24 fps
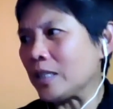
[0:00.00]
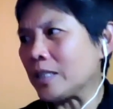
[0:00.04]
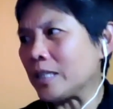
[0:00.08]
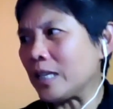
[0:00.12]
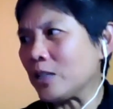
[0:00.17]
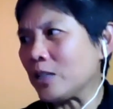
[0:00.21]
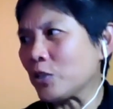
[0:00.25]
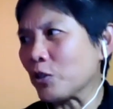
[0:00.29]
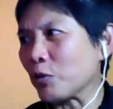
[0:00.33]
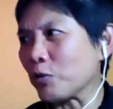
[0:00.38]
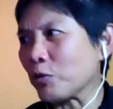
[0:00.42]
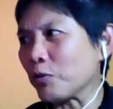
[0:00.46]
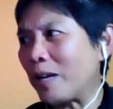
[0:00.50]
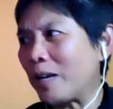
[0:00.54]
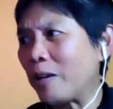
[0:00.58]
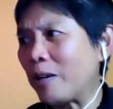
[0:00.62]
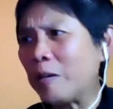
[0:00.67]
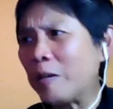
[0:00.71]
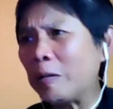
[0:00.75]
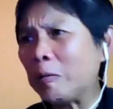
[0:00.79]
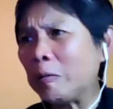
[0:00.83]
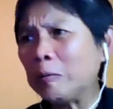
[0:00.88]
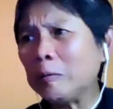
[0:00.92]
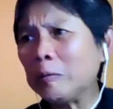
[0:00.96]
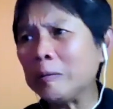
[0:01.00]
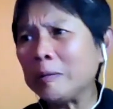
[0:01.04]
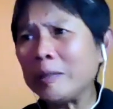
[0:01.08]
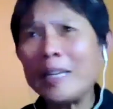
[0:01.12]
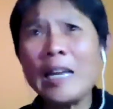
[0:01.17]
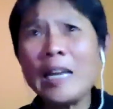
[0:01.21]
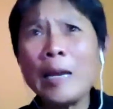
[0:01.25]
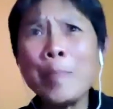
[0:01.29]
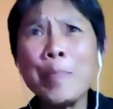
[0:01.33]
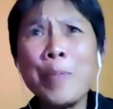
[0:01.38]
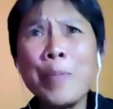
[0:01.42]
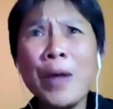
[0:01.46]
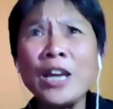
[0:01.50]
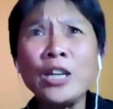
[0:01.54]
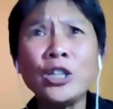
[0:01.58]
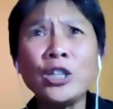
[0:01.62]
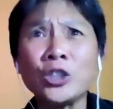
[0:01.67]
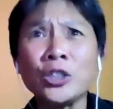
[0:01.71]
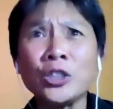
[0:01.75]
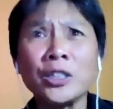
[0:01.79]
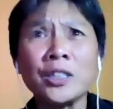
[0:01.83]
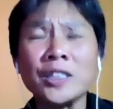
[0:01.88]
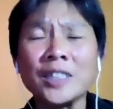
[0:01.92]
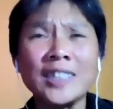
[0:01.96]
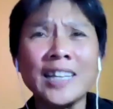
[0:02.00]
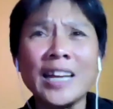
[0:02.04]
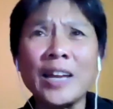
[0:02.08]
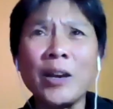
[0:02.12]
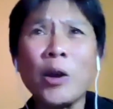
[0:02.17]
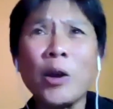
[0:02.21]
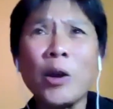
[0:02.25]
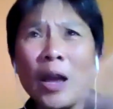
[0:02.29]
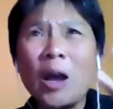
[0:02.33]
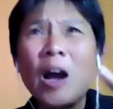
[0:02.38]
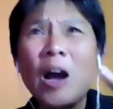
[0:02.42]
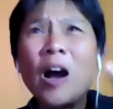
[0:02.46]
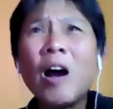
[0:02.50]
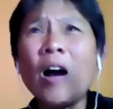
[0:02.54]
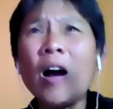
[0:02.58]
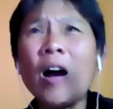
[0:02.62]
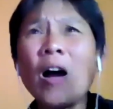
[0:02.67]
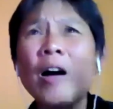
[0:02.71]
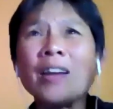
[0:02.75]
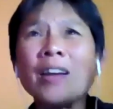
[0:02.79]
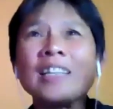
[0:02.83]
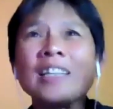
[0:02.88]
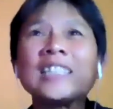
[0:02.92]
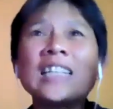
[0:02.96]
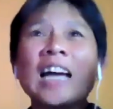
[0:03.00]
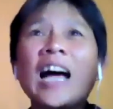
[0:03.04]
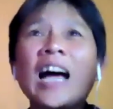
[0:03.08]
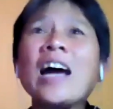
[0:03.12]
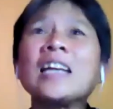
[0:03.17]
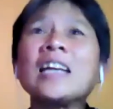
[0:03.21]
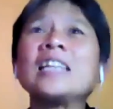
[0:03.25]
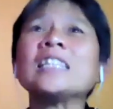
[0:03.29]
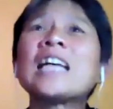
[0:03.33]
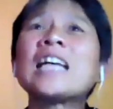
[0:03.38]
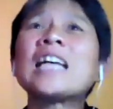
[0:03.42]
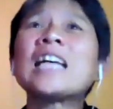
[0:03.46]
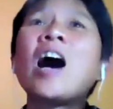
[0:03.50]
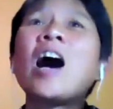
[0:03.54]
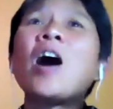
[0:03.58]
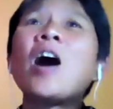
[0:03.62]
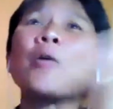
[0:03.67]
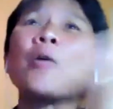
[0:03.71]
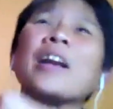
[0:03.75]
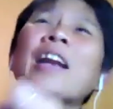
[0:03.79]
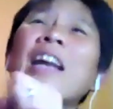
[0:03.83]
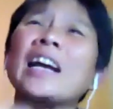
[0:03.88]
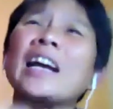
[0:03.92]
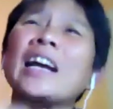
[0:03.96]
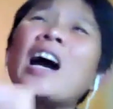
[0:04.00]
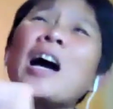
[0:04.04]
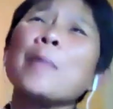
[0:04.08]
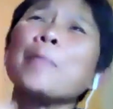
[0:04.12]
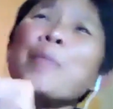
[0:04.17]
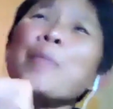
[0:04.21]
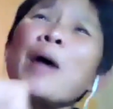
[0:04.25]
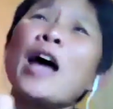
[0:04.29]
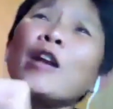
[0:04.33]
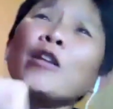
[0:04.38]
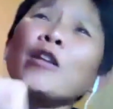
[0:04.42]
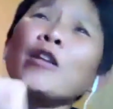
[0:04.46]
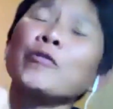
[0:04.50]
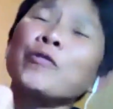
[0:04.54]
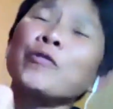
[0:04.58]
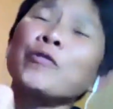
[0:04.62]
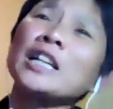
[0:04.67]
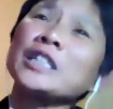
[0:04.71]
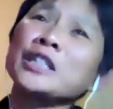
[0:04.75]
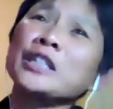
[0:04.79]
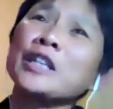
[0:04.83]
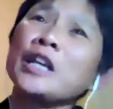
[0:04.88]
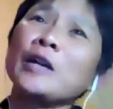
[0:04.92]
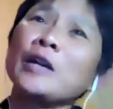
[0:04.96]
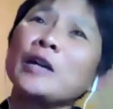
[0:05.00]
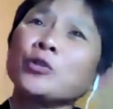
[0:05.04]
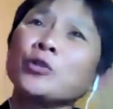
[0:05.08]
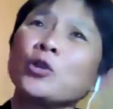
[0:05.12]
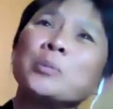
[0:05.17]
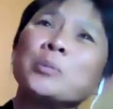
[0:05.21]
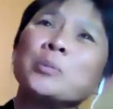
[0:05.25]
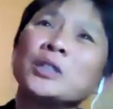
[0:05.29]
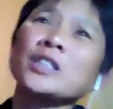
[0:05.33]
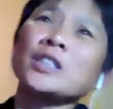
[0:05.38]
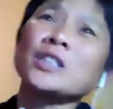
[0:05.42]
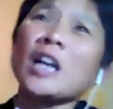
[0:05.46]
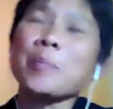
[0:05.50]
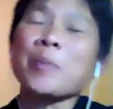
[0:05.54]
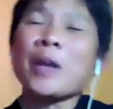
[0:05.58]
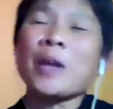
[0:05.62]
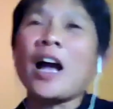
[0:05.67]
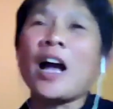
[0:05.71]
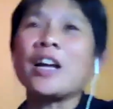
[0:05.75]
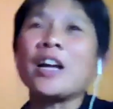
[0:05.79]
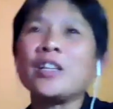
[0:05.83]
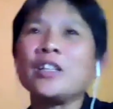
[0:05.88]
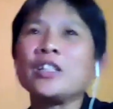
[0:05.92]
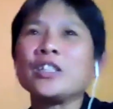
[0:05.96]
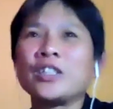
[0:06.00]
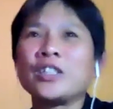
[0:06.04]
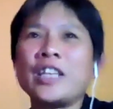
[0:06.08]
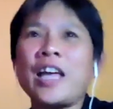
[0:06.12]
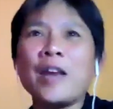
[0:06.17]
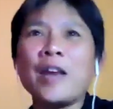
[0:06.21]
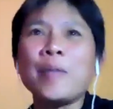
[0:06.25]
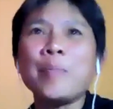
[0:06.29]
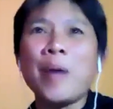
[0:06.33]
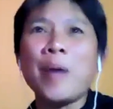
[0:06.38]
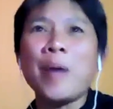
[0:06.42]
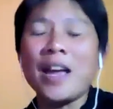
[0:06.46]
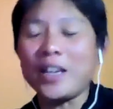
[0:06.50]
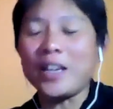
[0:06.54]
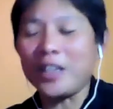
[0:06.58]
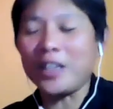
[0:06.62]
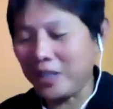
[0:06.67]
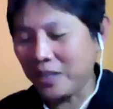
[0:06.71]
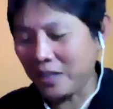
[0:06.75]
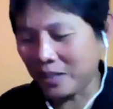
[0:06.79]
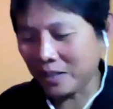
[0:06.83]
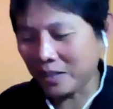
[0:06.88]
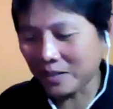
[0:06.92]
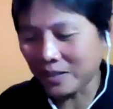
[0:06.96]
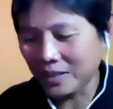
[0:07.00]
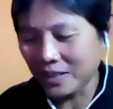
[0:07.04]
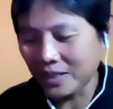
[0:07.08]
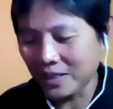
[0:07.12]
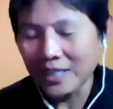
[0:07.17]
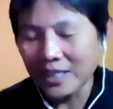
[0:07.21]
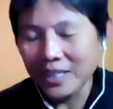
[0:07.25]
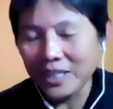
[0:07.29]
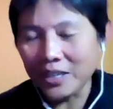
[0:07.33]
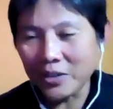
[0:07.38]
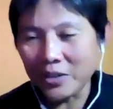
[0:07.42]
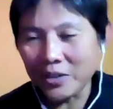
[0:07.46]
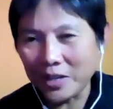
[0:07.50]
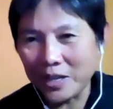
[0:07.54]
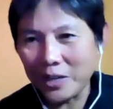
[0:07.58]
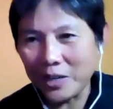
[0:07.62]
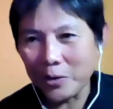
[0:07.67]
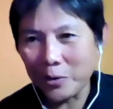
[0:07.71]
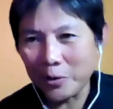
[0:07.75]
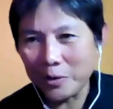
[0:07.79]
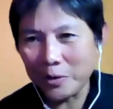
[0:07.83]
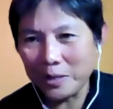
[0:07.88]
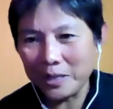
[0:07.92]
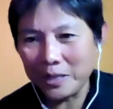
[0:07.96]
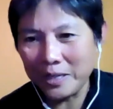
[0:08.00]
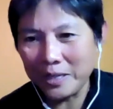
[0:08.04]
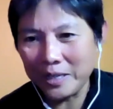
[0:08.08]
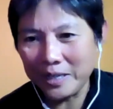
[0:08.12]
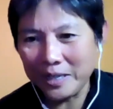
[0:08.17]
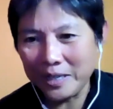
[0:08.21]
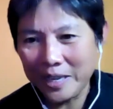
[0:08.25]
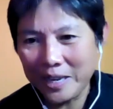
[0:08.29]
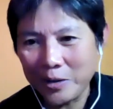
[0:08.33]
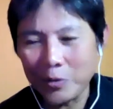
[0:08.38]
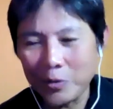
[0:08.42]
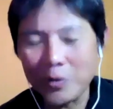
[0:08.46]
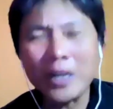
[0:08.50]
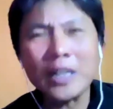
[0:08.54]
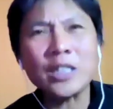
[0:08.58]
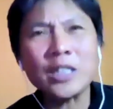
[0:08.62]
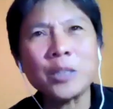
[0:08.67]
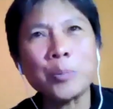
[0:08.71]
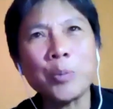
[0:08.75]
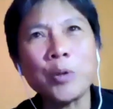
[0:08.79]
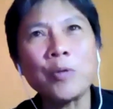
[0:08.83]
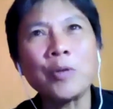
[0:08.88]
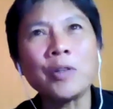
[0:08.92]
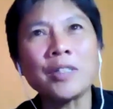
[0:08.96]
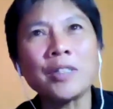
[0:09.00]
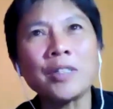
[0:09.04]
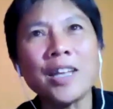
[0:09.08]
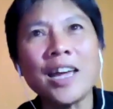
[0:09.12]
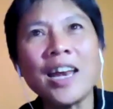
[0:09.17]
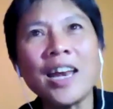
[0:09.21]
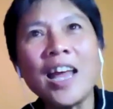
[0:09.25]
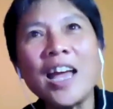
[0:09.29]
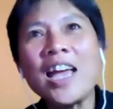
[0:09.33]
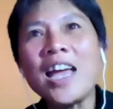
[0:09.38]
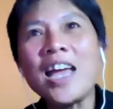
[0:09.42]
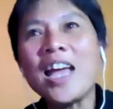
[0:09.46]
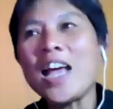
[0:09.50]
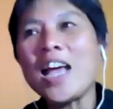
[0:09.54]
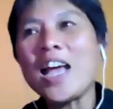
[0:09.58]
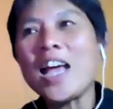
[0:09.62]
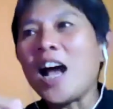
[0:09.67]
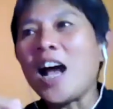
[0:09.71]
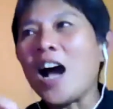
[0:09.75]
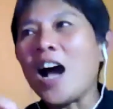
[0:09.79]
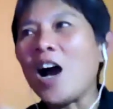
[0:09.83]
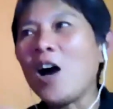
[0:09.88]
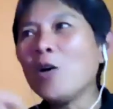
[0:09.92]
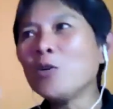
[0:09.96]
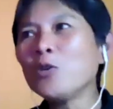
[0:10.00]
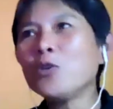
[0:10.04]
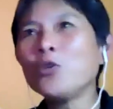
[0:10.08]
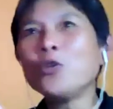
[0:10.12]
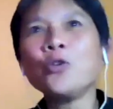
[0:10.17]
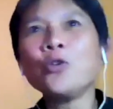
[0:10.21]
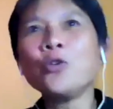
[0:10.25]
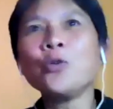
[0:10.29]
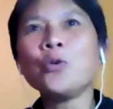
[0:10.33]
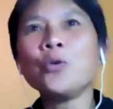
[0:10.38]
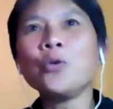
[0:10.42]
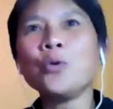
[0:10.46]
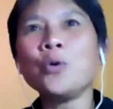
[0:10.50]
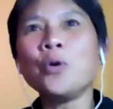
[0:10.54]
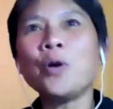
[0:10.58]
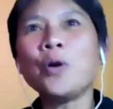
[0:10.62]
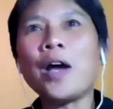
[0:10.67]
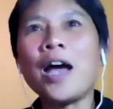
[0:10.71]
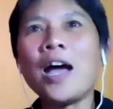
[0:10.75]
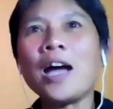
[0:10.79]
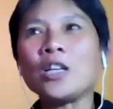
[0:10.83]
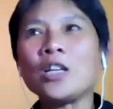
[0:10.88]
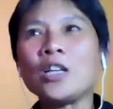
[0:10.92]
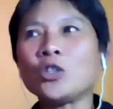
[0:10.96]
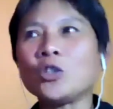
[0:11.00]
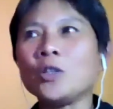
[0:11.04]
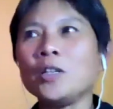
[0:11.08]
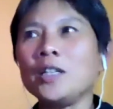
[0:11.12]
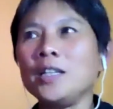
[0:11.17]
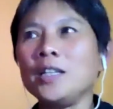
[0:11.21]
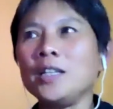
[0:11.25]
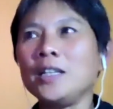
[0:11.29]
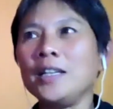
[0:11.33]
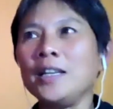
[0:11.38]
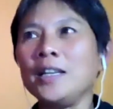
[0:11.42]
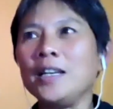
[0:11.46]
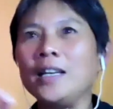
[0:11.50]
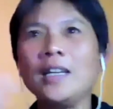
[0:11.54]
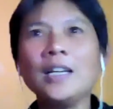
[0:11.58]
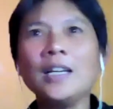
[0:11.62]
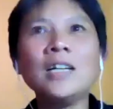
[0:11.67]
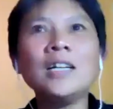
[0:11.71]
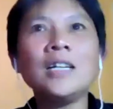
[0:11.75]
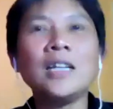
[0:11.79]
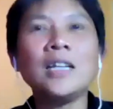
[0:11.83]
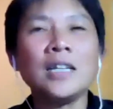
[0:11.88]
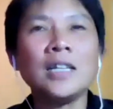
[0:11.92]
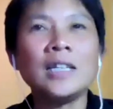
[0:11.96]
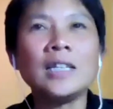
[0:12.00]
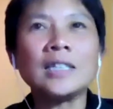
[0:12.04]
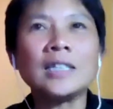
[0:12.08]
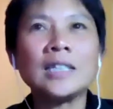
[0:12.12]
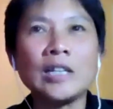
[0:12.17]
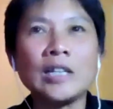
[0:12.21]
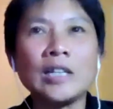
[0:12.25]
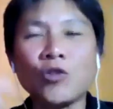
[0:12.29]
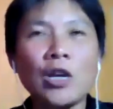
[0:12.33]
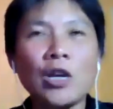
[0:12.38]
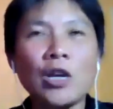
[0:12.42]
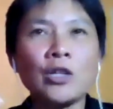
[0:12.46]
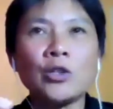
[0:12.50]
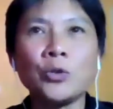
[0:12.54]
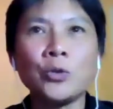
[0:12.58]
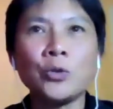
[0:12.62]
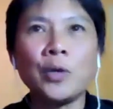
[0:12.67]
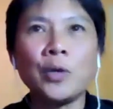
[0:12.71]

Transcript: sense of, I don't know, impatience that like, the tide is out and I can't paddle fast enough, so I'm stuck behind this sandbank here. They don't experience that. How do you actually learn it? It's like trying